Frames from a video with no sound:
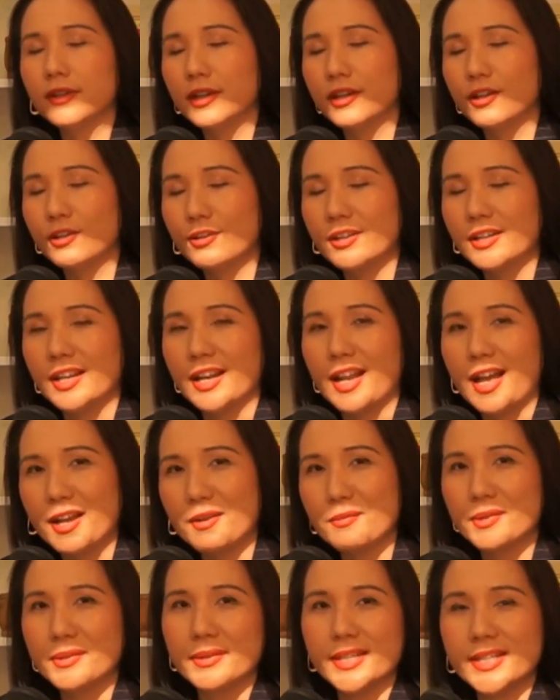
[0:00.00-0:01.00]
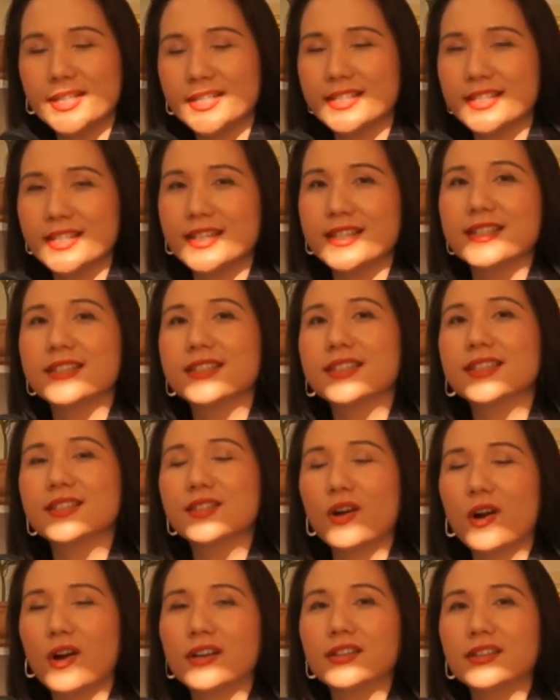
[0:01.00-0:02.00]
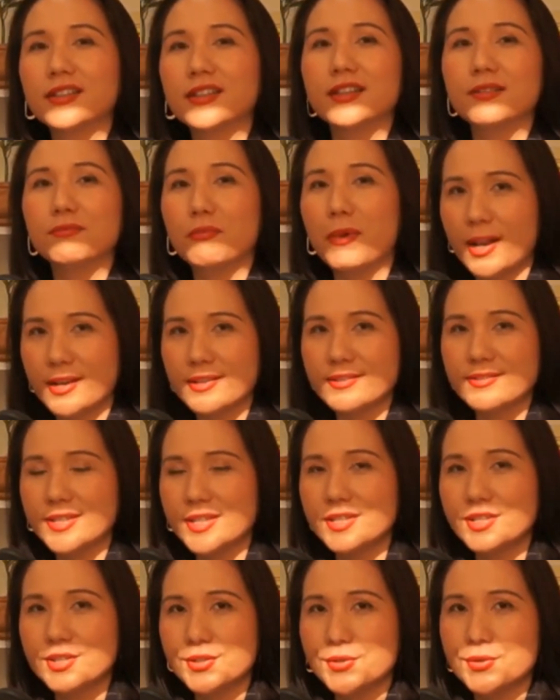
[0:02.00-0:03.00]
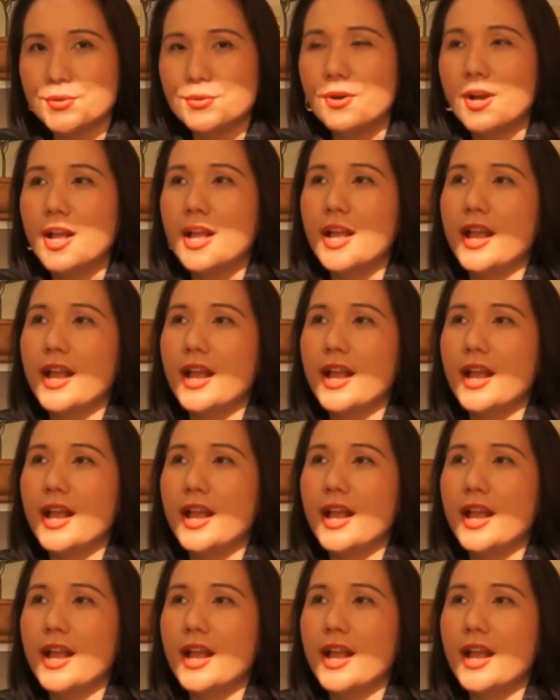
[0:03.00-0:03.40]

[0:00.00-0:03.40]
Current liability is on the balances too,